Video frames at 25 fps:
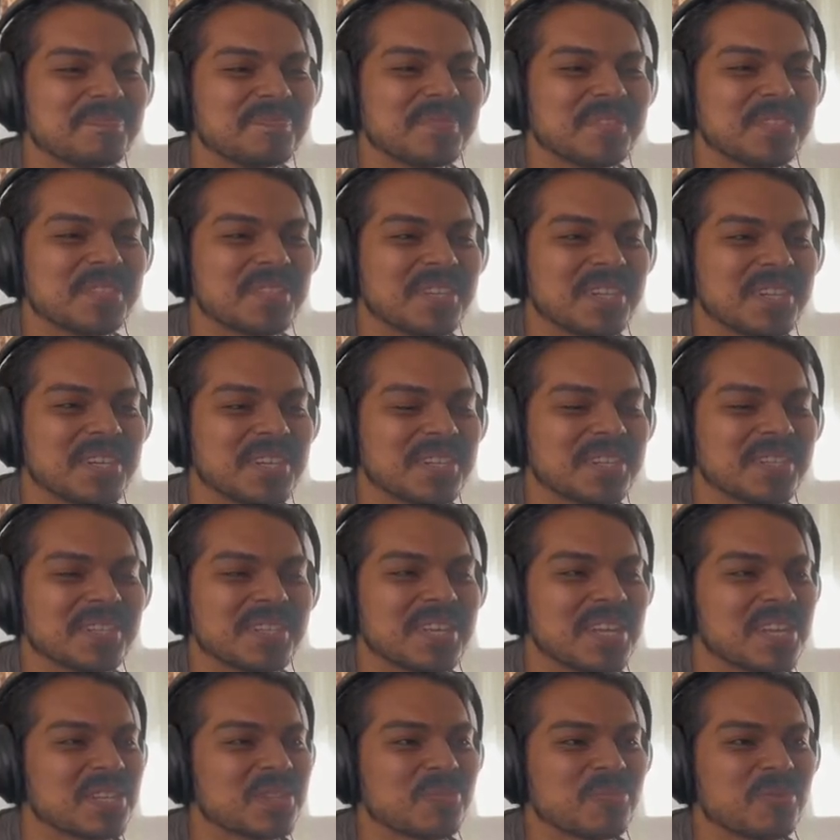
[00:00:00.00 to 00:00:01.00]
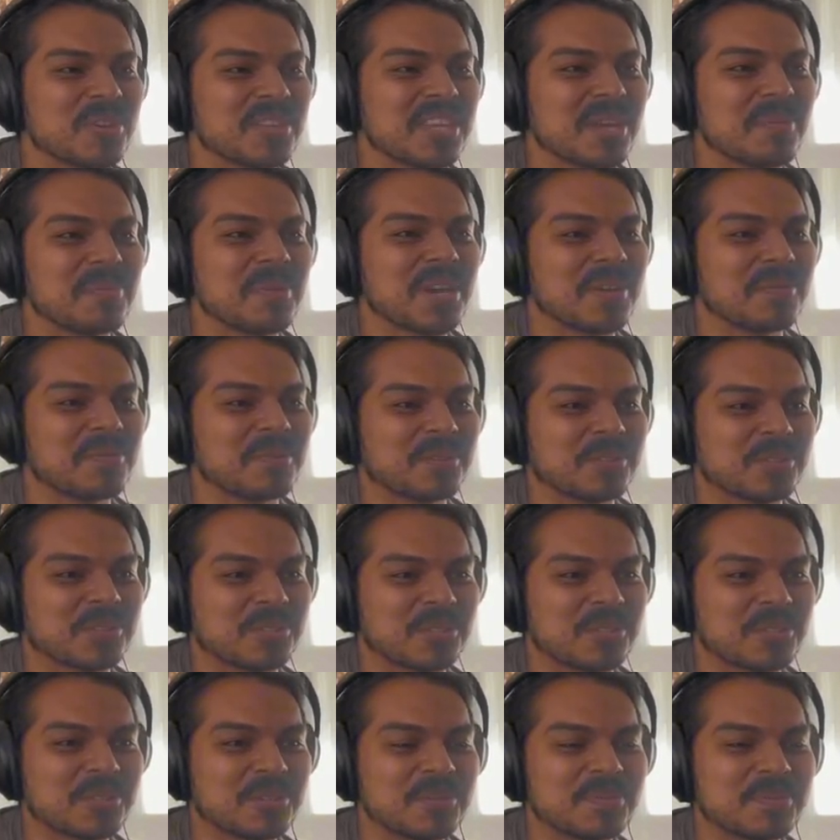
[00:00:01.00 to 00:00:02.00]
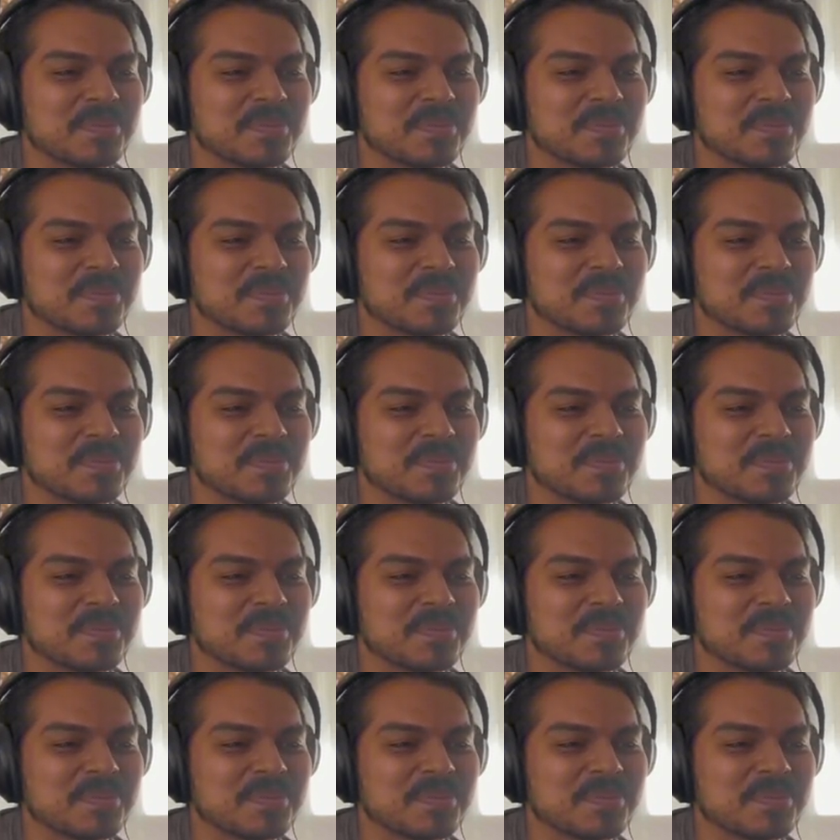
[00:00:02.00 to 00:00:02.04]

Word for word: To, yeah, to bring that back full circle.